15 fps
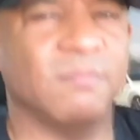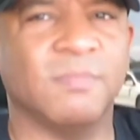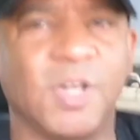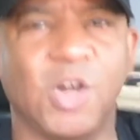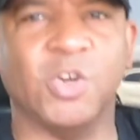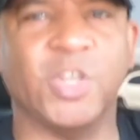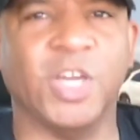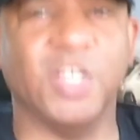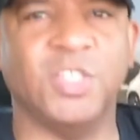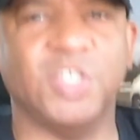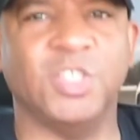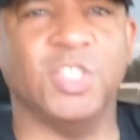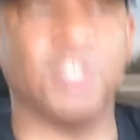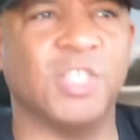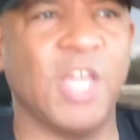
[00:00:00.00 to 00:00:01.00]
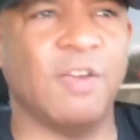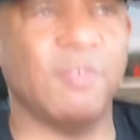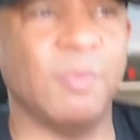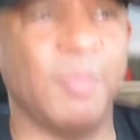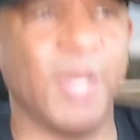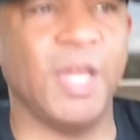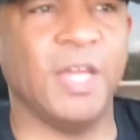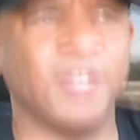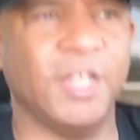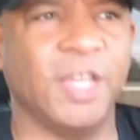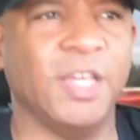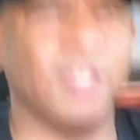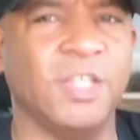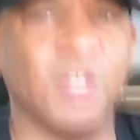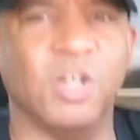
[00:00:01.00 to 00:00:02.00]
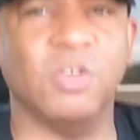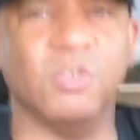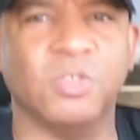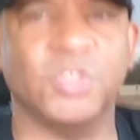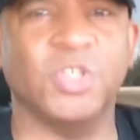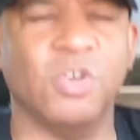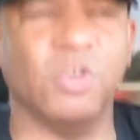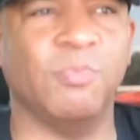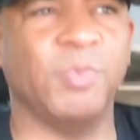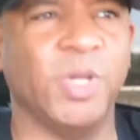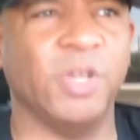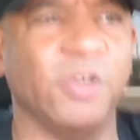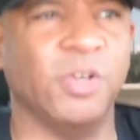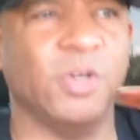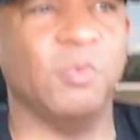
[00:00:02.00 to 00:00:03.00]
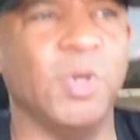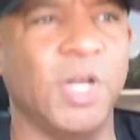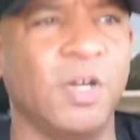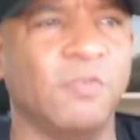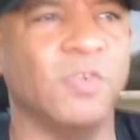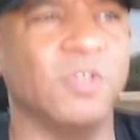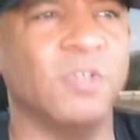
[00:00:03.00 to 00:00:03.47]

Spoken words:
okay, she's just having a bad day, she's on a period or whatever.